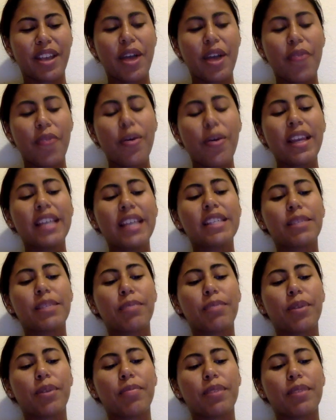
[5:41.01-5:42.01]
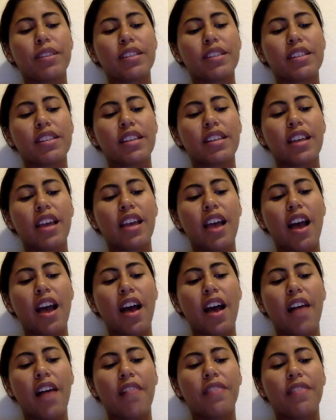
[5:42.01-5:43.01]
What is the purpose
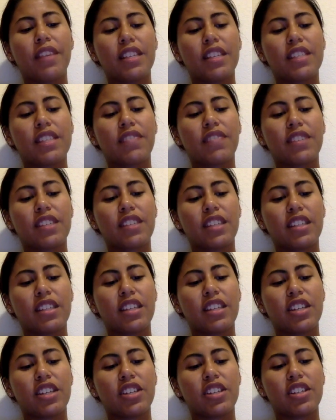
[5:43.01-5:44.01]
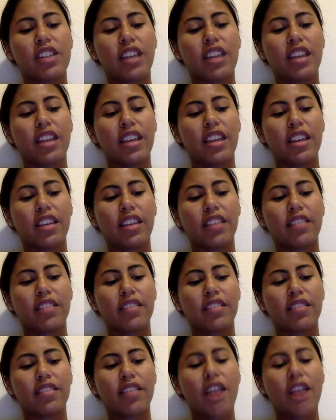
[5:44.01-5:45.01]
of this facilitation technique?
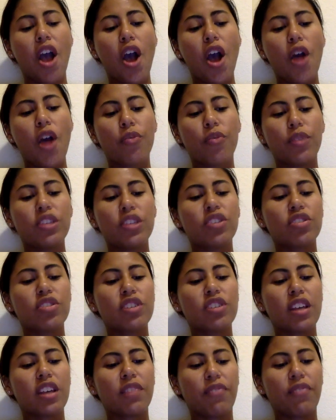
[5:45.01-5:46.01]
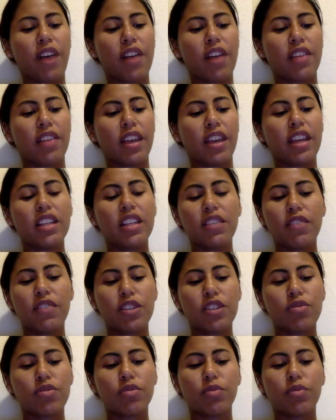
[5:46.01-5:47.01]
Researchers have found that
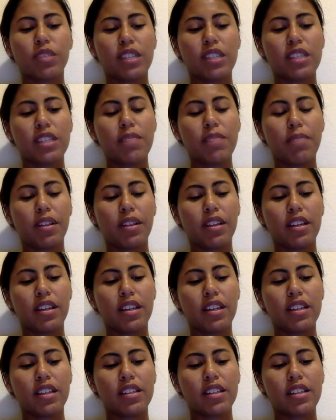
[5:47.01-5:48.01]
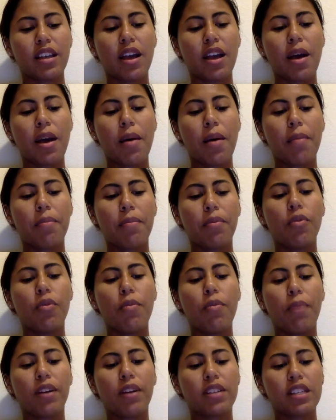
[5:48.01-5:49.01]
individuals with disabilities who
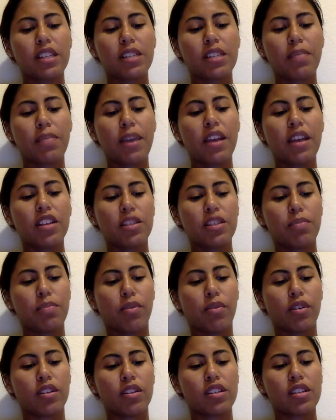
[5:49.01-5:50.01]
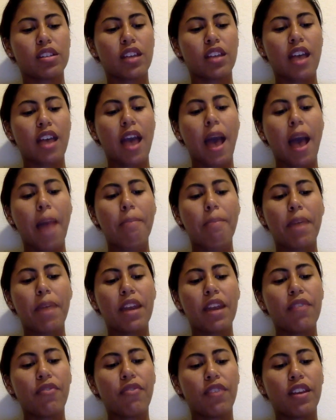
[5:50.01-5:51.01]
participate in sports have
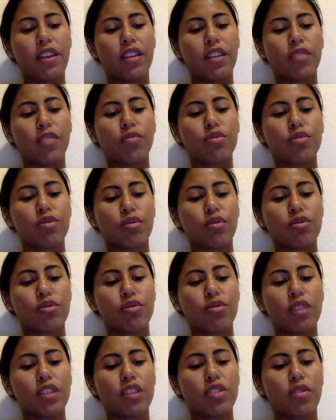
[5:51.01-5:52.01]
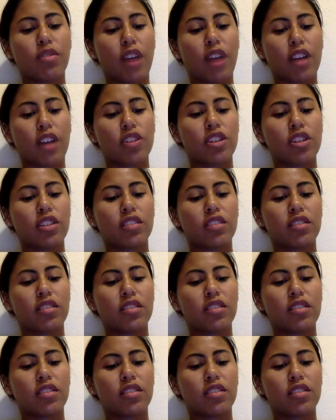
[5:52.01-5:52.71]
benefited through social interaction.